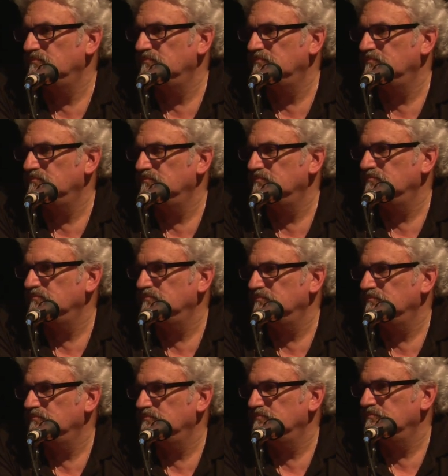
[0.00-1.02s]

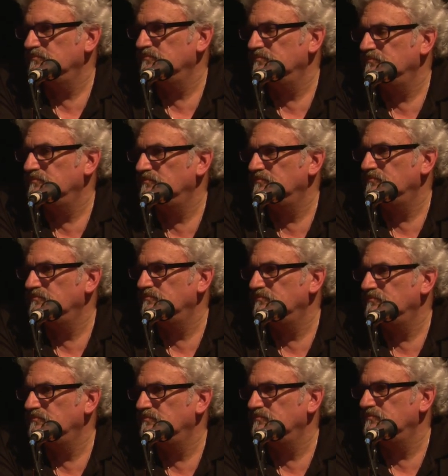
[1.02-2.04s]

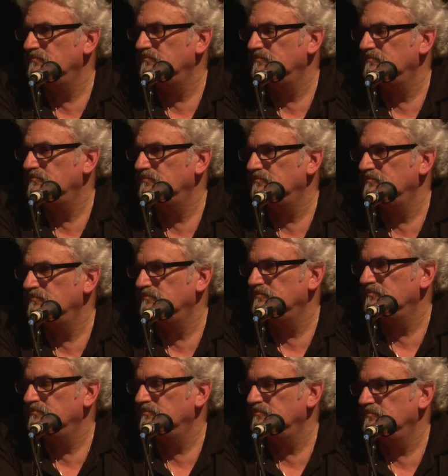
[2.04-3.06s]

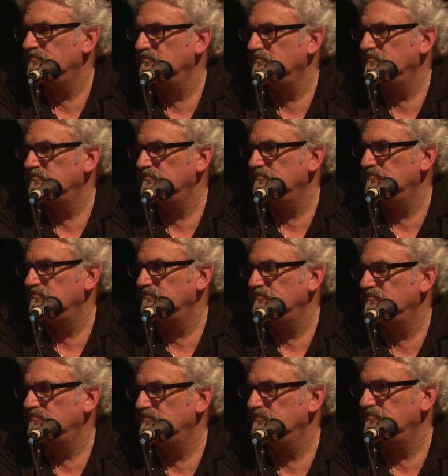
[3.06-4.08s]

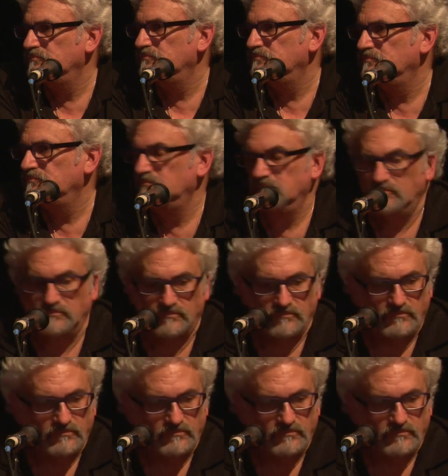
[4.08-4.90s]
(silent)